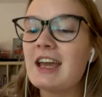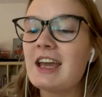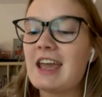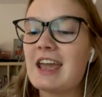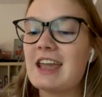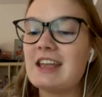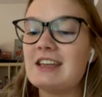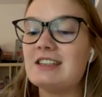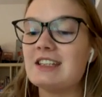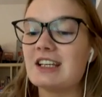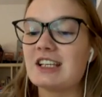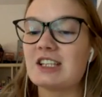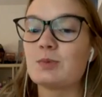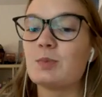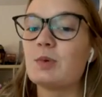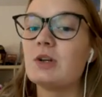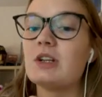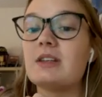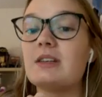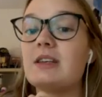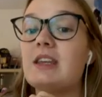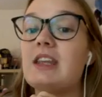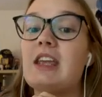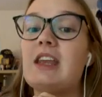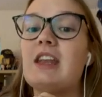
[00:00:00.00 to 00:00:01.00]
in desperate
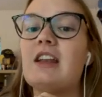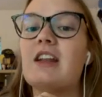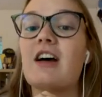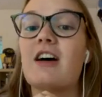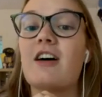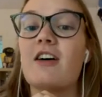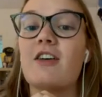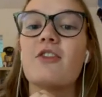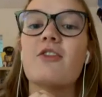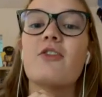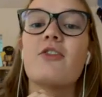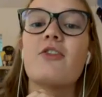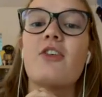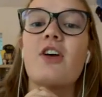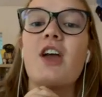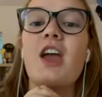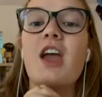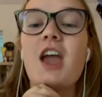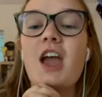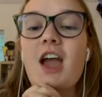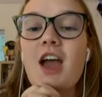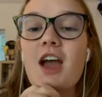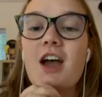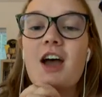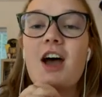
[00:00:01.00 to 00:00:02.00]
need of
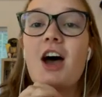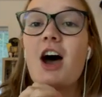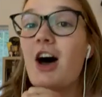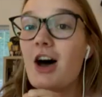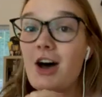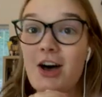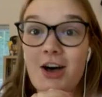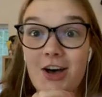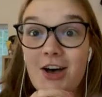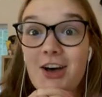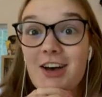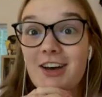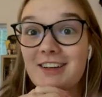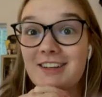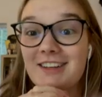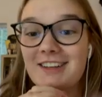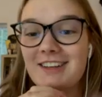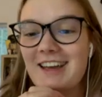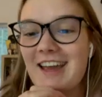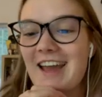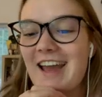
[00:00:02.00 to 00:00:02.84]
a hug.